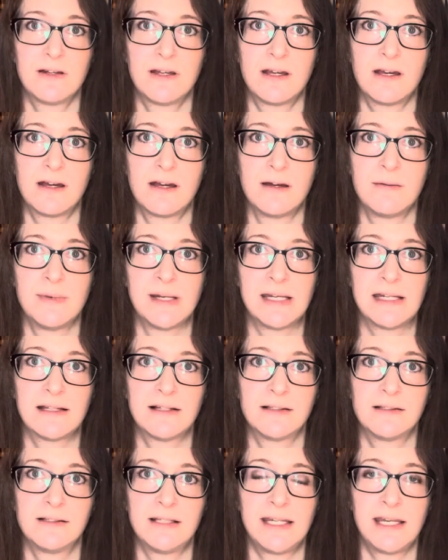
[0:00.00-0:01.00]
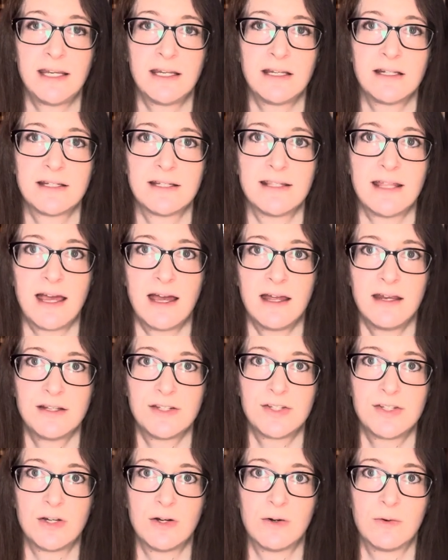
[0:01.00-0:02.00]
And clinging to that,
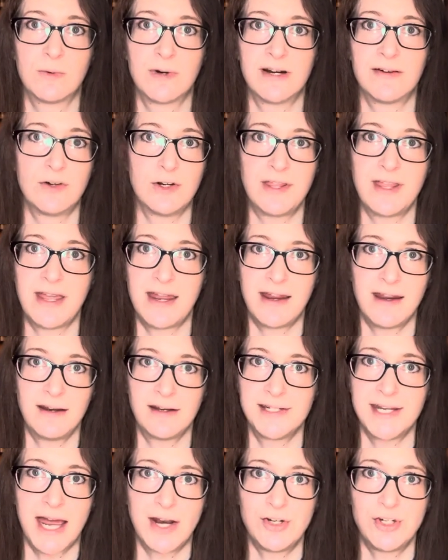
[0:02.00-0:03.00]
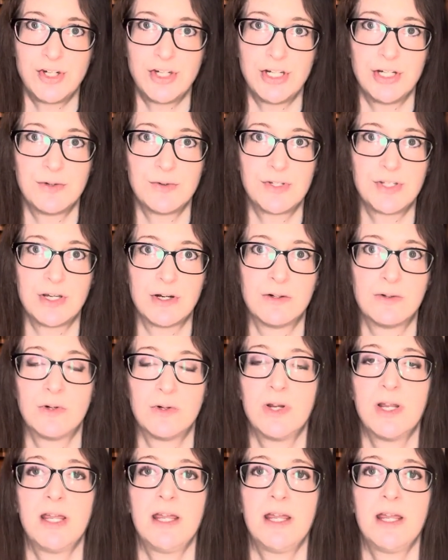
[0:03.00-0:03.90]
so whatever they attach to, so